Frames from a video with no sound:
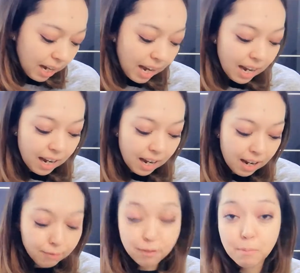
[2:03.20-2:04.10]

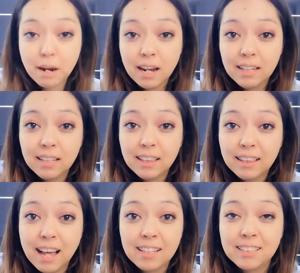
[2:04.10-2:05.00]
from my
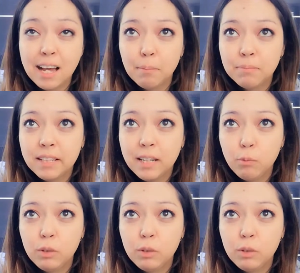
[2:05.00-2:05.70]
last update,